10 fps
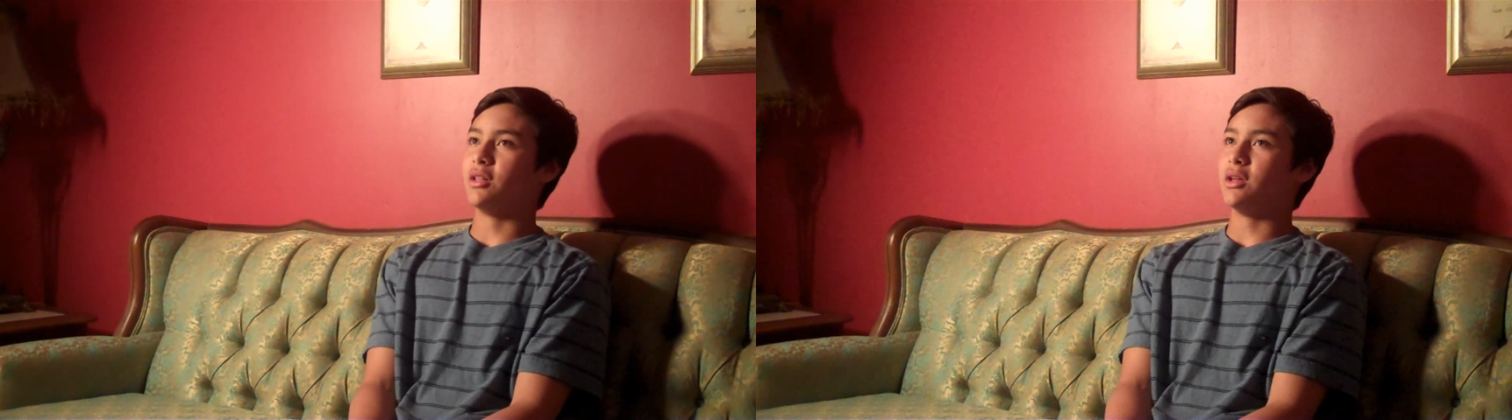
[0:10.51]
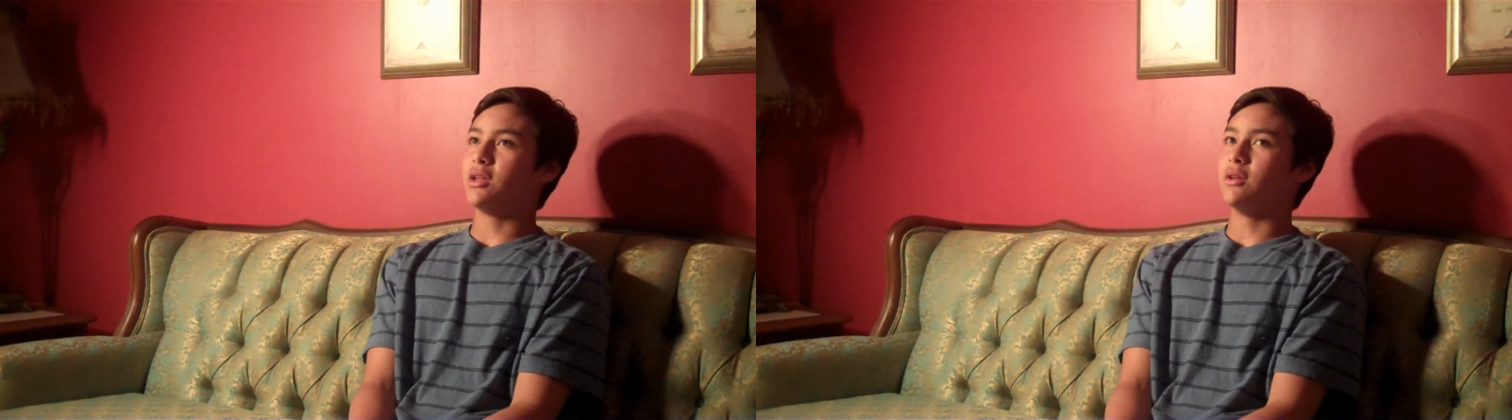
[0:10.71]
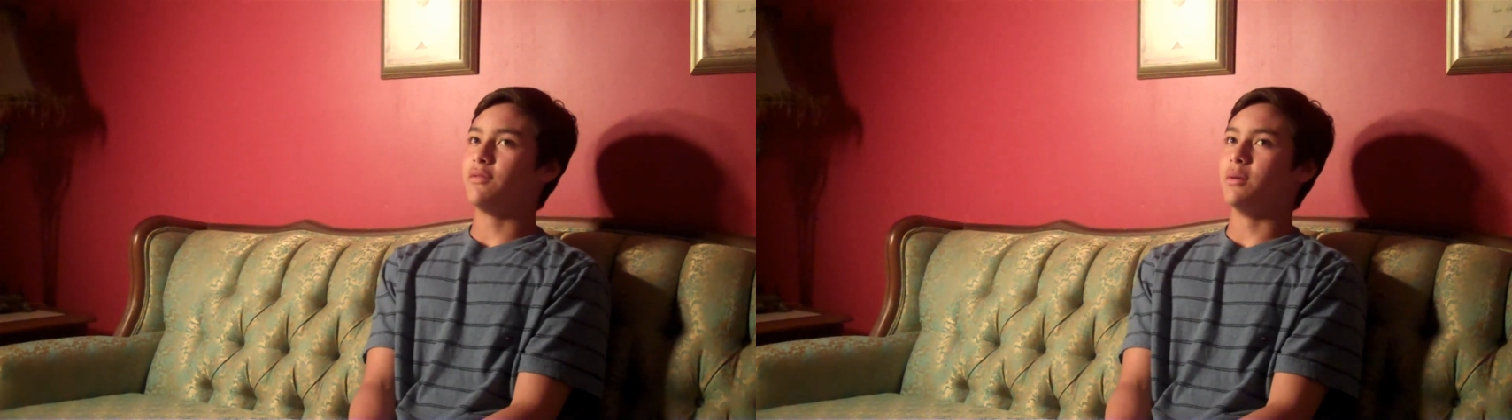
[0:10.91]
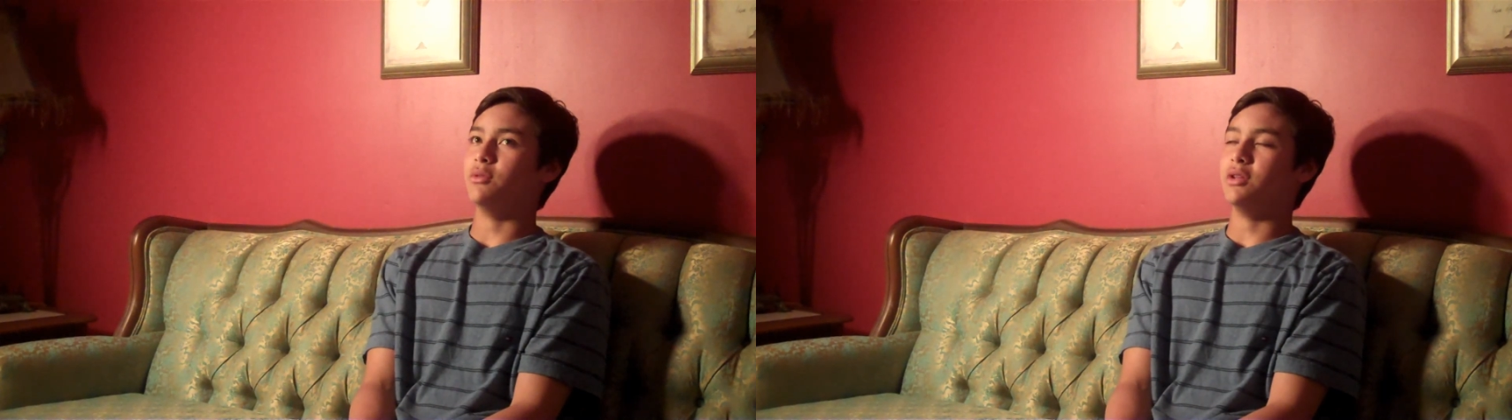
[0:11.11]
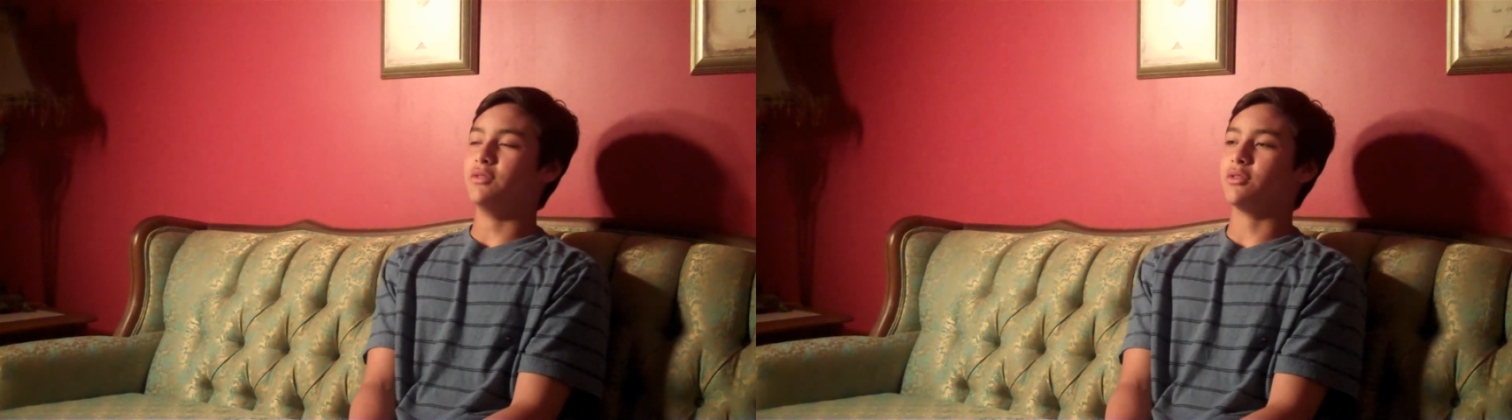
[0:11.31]
like if I
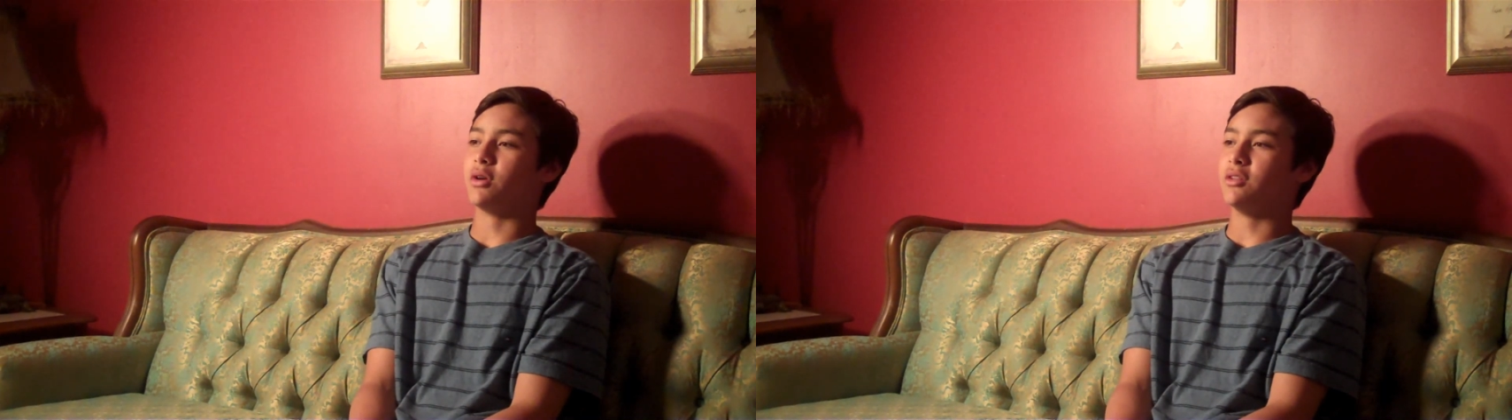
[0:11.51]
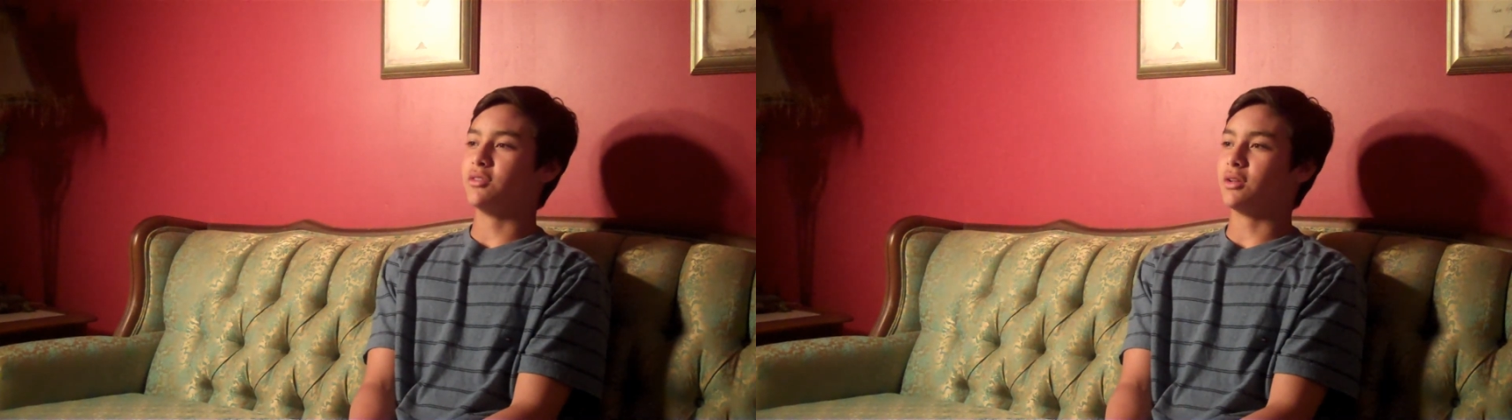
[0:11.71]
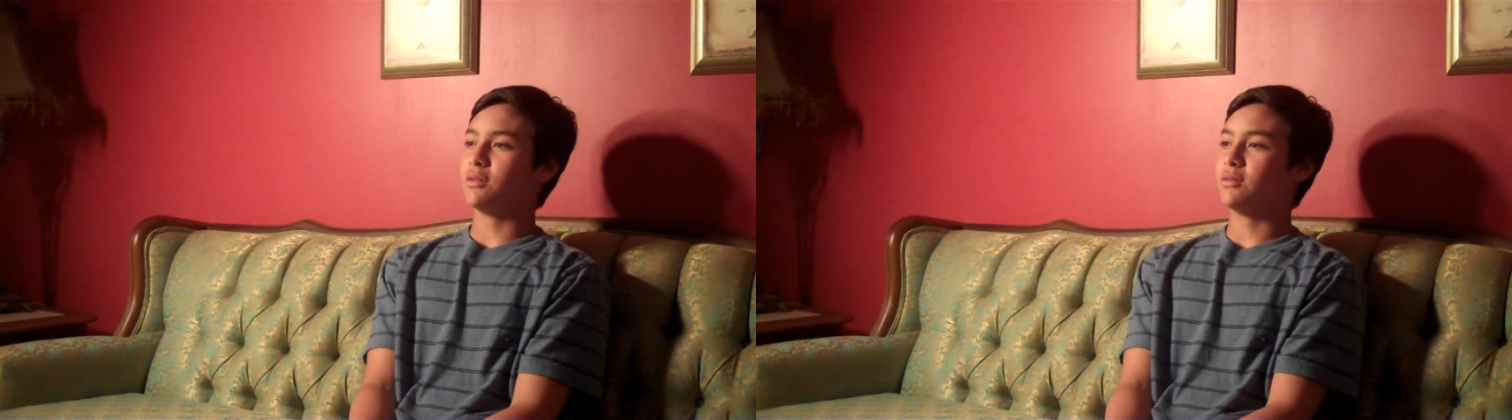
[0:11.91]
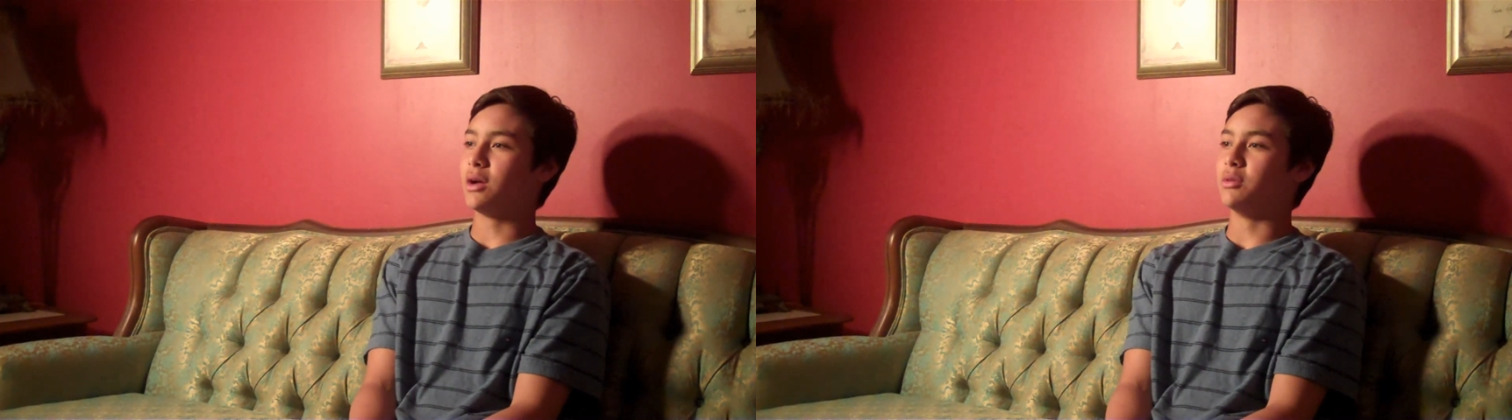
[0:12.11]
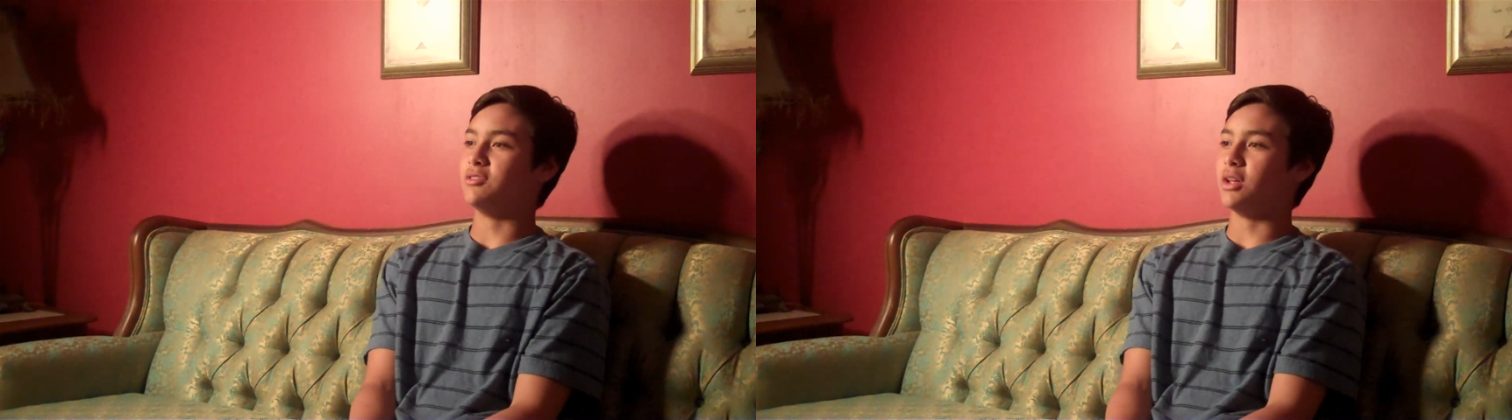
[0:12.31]
believed in Christ, like I was